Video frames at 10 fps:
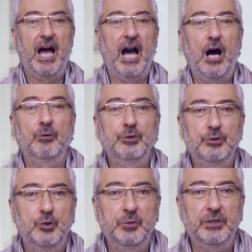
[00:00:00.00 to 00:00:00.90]
How do
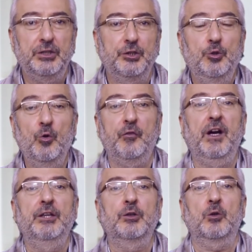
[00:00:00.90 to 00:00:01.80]
you do it? You
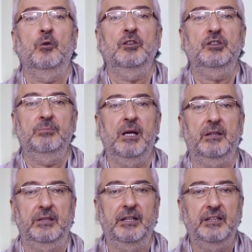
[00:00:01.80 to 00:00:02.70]
find your own
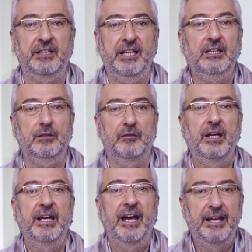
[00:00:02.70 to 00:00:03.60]
smart and creative
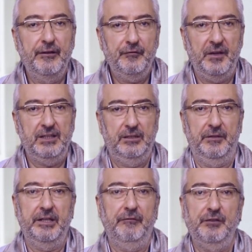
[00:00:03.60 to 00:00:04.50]
and effective
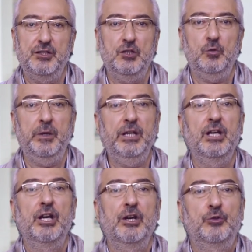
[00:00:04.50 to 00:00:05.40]
and efficient
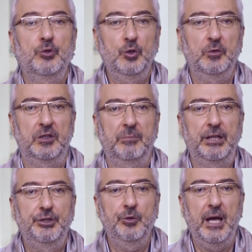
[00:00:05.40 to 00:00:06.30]
way to do it.
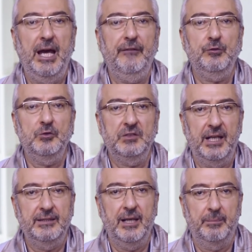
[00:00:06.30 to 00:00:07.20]
But you have to
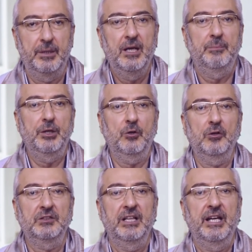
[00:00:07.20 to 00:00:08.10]
stand up,
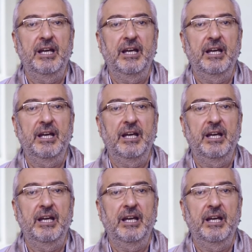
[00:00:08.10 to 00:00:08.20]
because